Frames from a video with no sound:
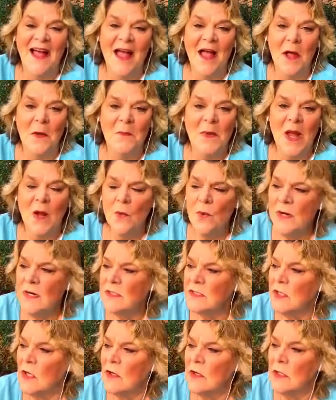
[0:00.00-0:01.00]
I
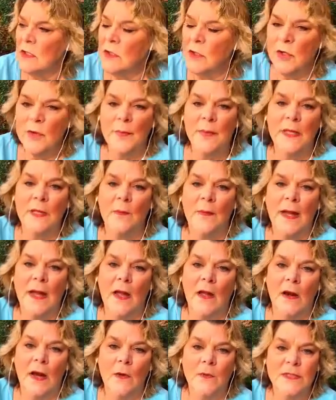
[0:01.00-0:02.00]
want to talk a little bit
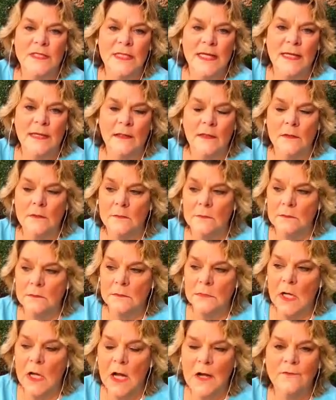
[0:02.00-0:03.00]
about, I was at a
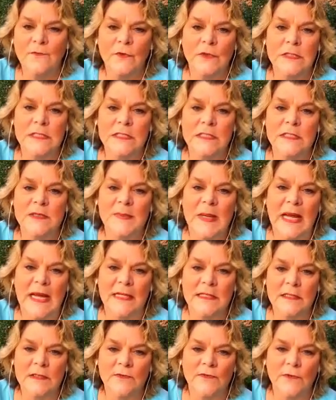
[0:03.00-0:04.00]
conference this
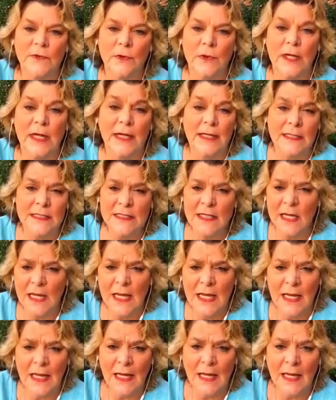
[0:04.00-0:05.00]
past few days,
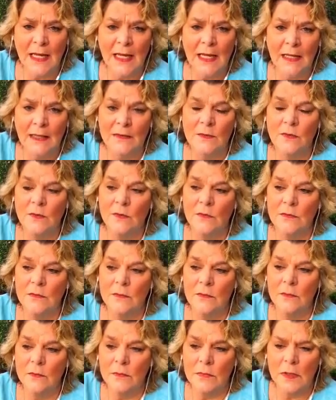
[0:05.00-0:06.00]
and
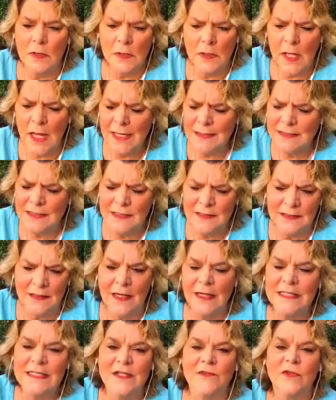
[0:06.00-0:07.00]
lots and
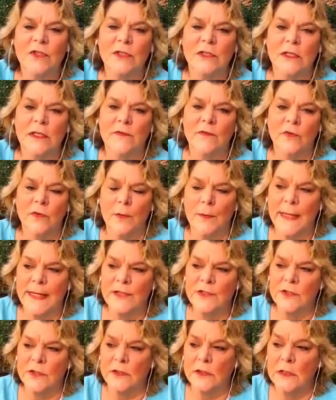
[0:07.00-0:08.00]
lots of good
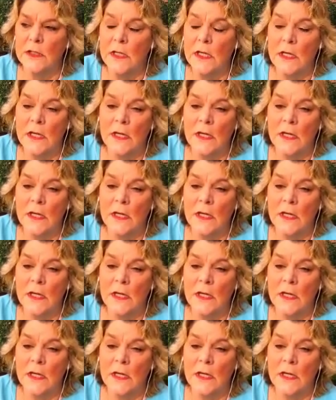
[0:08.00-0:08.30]
information.